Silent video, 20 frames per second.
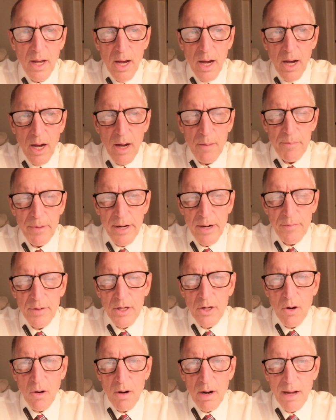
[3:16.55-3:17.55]
But every
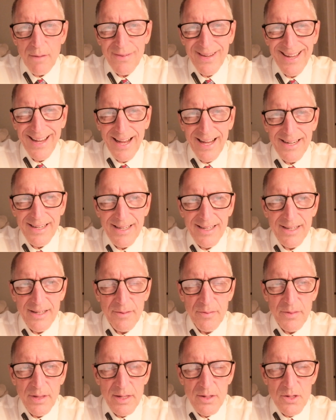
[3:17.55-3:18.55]
car I've gotten
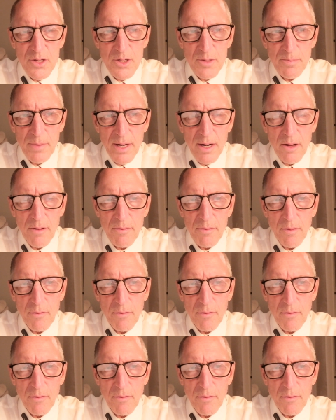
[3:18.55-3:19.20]
that's been a